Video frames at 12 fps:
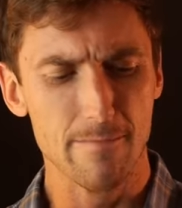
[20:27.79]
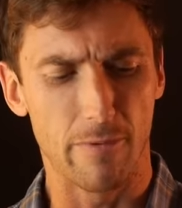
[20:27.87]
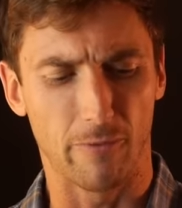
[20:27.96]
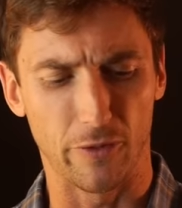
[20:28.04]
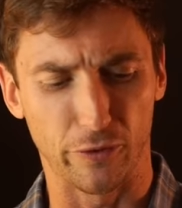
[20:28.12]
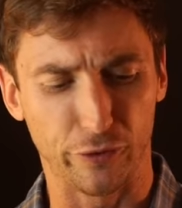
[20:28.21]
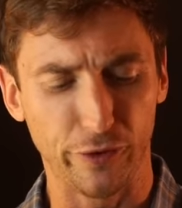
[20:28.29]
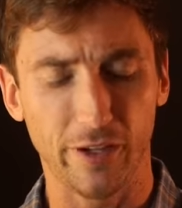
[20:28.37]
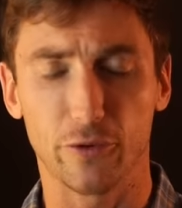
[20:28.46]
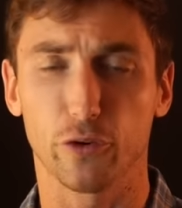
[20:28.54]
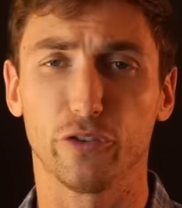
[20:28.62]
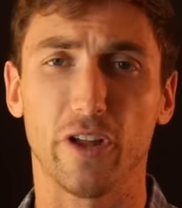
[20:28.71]
But for the C,
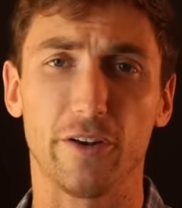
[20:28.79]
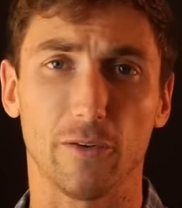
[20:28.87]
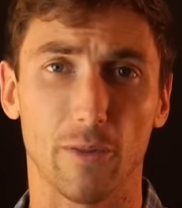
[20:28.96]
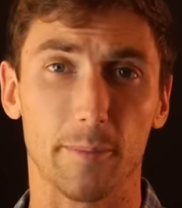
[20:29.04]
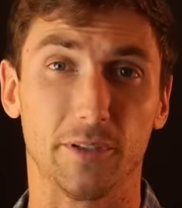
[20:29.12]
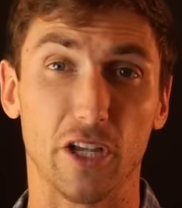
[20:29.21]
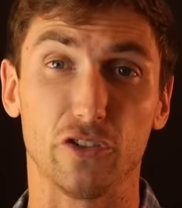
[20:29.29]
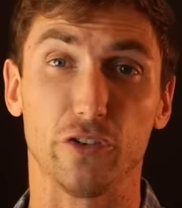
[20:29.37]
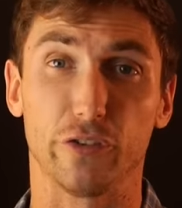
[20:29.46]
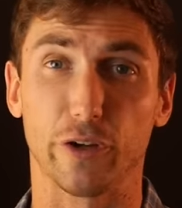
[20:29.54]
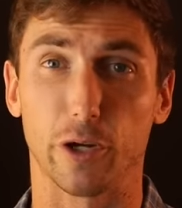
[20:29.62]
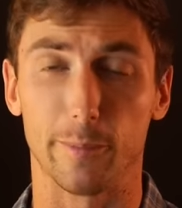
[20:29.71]
understanding the
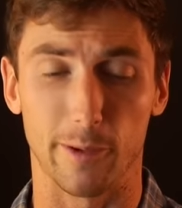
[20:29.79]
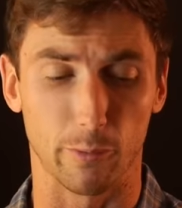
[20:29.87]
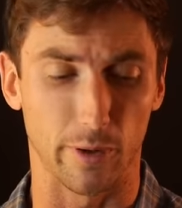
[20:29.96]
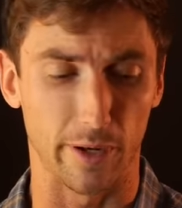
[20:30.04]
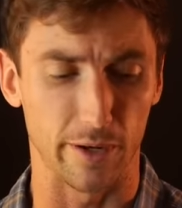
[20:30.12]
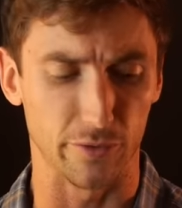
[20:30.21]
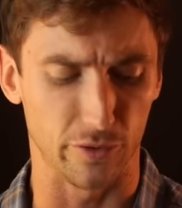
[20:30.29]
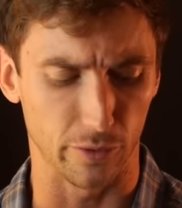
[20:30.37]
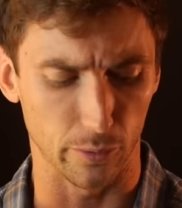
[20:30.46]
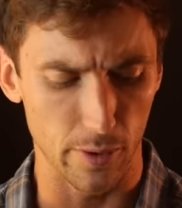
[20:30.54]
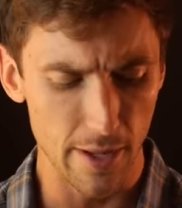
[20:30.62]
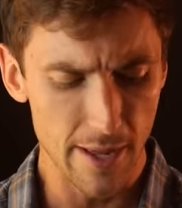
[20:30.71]
limitations that you're gonna be running
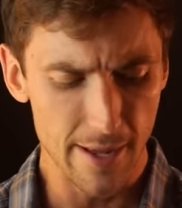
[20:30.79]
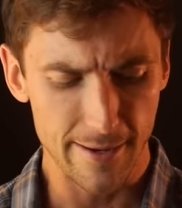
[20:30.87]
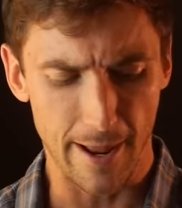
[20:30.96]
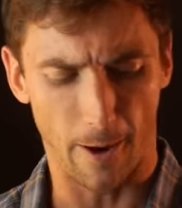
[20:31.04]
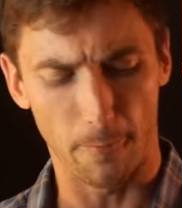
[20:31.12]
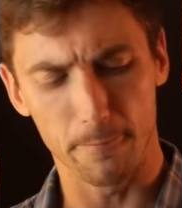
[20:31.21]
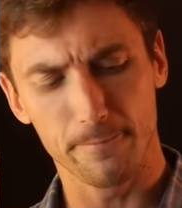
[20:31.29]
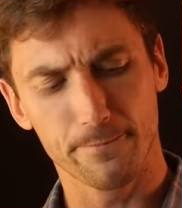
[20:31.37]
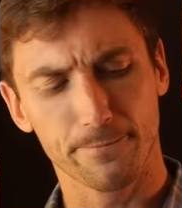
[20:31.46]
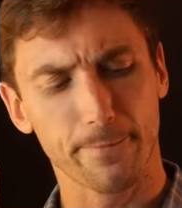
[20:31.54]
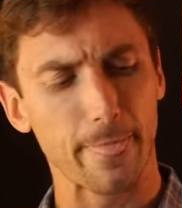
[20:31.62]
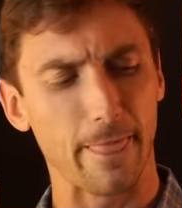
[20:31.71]
into. Now,
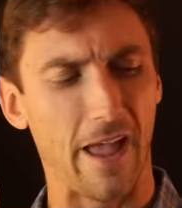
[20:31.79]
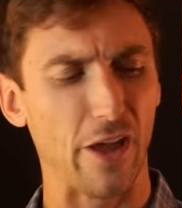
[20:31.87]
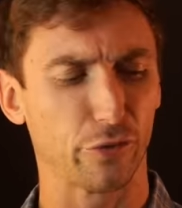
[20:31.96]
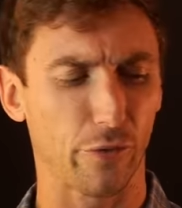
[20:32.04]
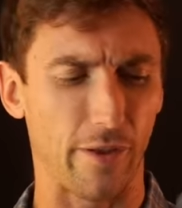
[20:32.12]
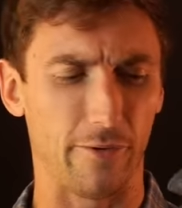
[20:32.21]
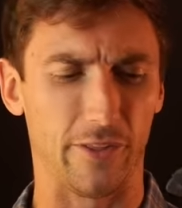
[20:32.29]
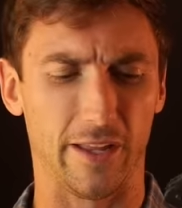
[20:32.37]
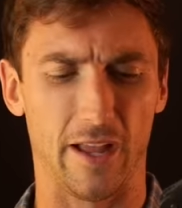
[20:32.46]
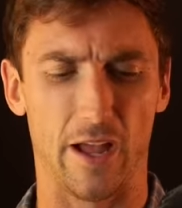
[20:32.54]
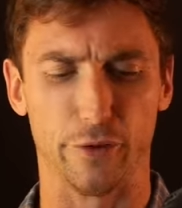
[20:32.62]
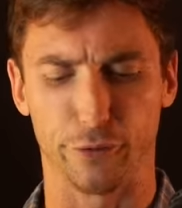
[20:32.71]
as with everything,
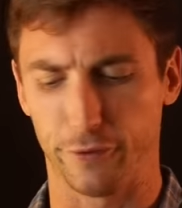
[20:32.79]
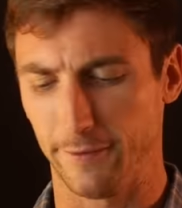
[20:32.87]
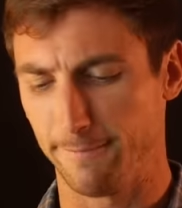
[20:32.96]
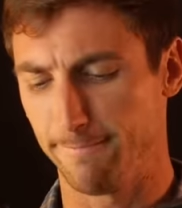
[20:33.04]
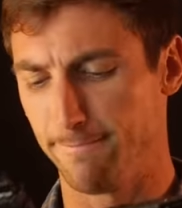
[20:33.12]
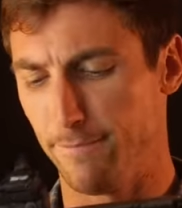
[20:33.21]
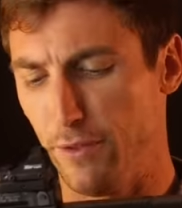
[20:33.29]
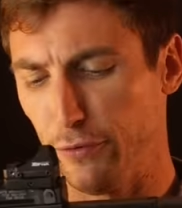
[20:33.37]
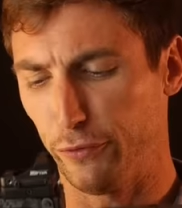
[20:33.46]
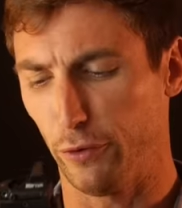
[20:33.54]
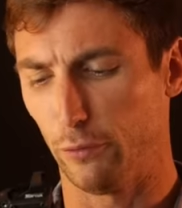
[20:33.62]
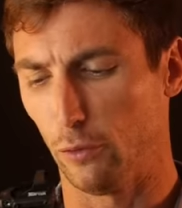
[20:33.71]
guys,
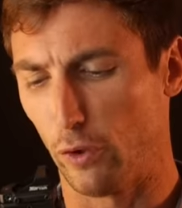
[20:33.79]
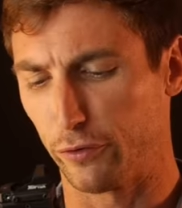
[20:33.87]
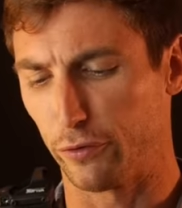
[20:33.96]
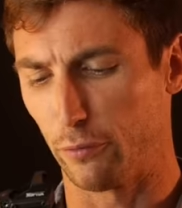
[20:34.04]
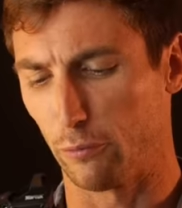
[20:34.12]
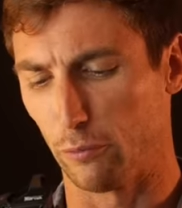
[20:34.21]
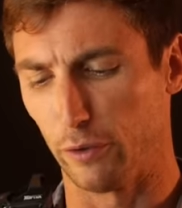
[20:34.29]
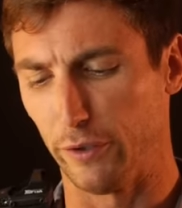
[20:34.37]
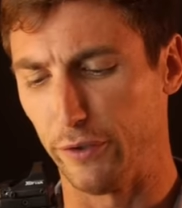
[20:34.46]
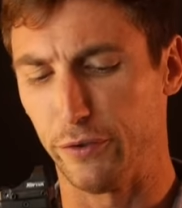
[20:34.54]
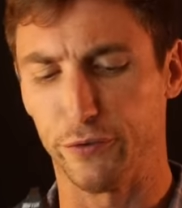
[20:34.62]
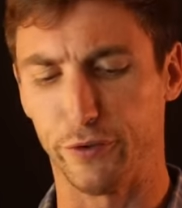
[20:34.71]
this looks
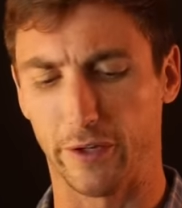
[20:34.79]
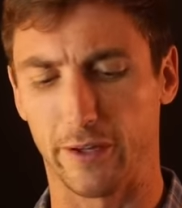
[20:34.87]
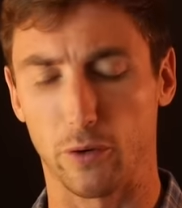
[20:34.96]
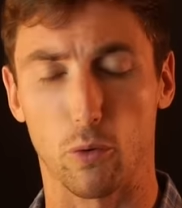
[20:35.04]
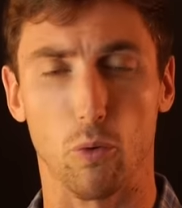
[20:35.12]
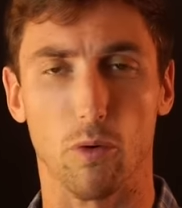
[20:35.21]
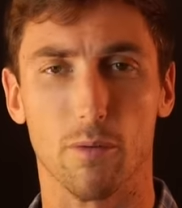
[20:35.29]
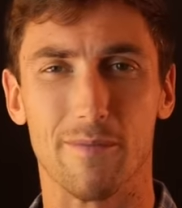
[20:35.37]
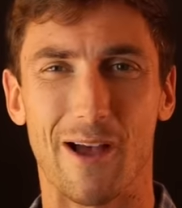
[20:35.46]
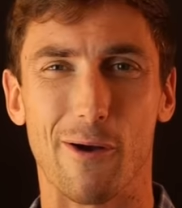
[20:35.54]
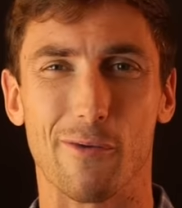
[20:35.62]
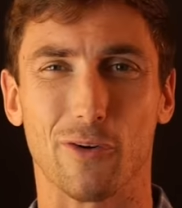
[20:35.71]
really sick and cool.
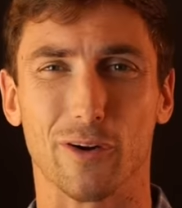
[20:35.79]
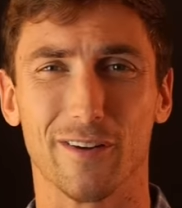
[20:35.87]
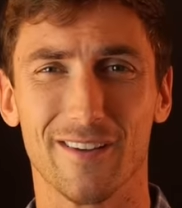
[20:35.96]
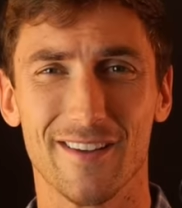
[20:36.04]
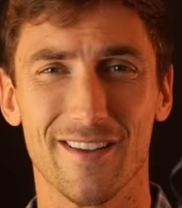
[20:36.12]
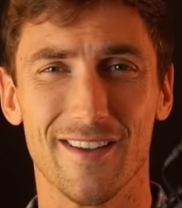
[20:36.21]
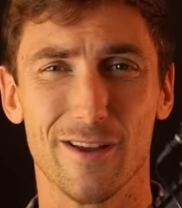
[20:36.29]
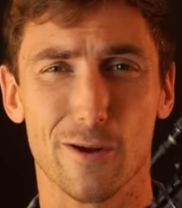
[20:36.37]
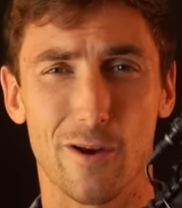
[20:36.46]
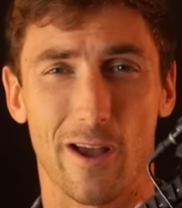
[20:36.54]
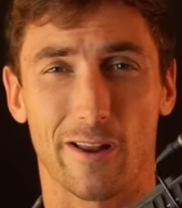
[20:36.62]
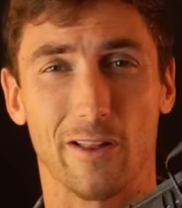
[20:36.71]
However, you're
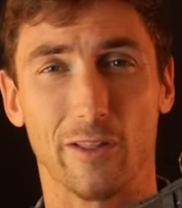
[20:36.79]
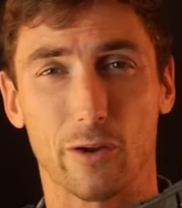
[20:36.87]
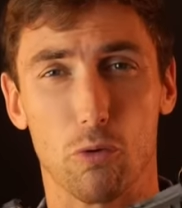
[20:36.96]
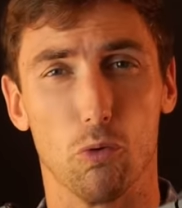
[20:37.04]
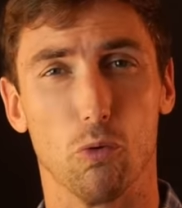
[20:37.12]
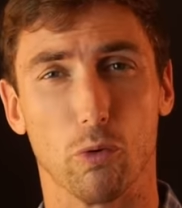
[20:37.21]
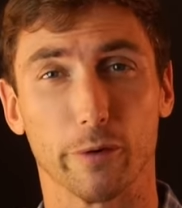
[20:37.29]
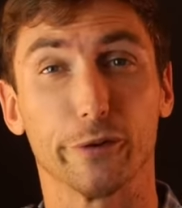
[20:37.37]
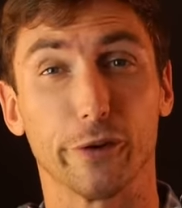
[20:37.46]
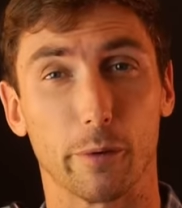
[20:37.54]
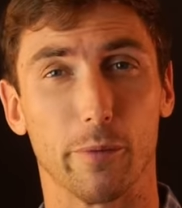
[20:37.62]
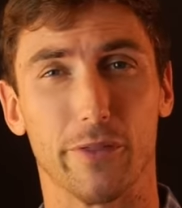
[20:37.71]
not gonna look cool or
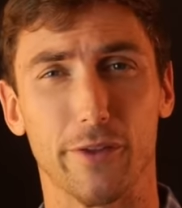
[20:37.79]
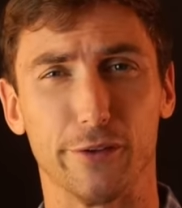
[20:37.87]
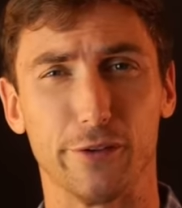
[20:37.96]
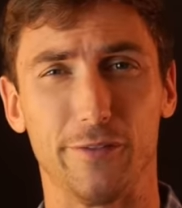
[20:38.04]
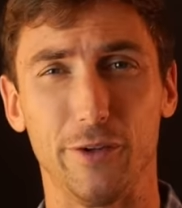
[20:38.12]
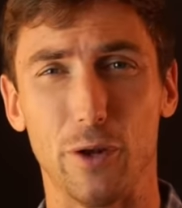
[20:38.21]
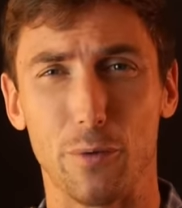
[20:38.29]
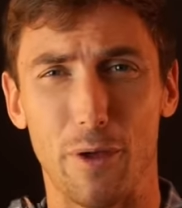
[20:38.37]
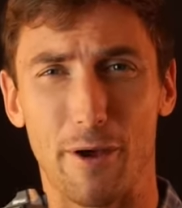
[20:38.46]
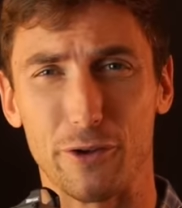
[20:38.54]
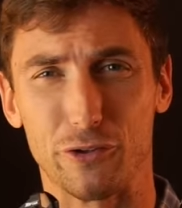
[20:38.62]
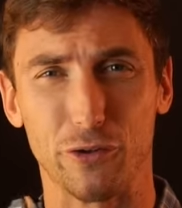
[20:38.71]
sick with this if you don't know
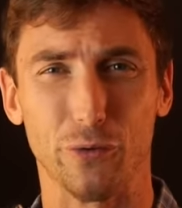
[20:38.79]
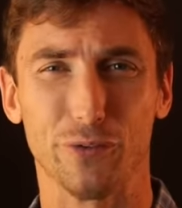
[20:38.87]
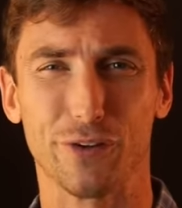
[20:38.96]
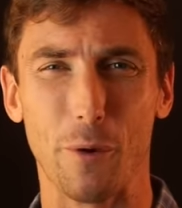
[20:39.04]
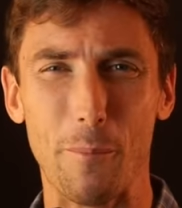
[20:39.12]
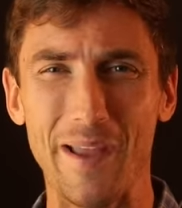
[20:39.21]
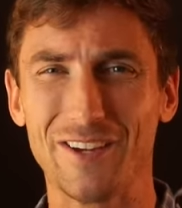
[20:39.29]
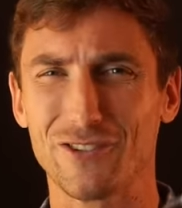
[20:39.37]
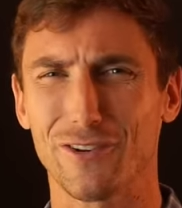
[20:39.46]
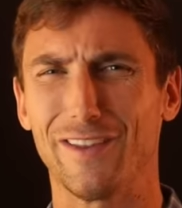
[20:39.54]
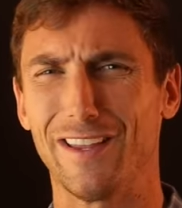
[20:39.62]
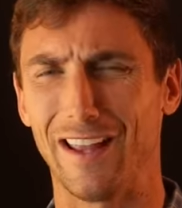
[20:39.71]
how to shoot. So make
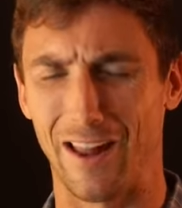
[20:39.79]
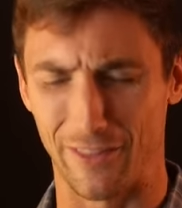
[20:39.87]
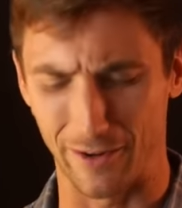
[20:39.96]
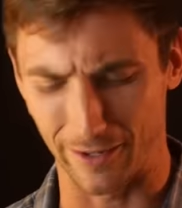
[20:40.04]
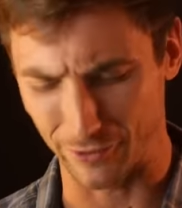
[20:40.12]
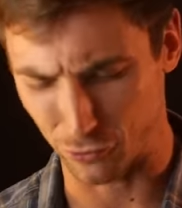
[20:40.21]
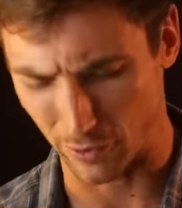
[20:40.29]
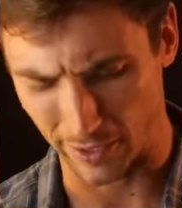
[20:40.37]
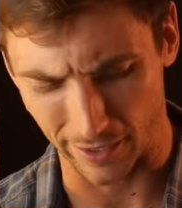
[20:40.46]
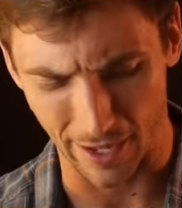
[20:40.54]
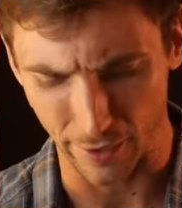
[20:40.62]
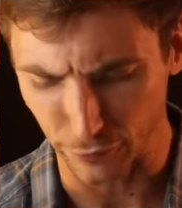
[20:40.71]
sure that you get out there and get
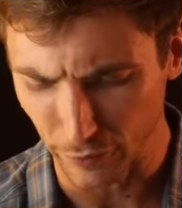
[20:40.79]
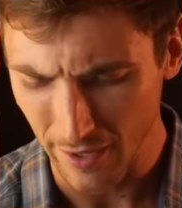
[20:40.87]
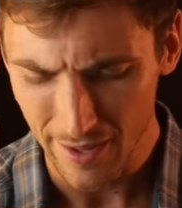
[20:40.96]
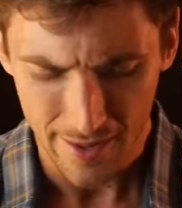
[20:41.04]
training, guys.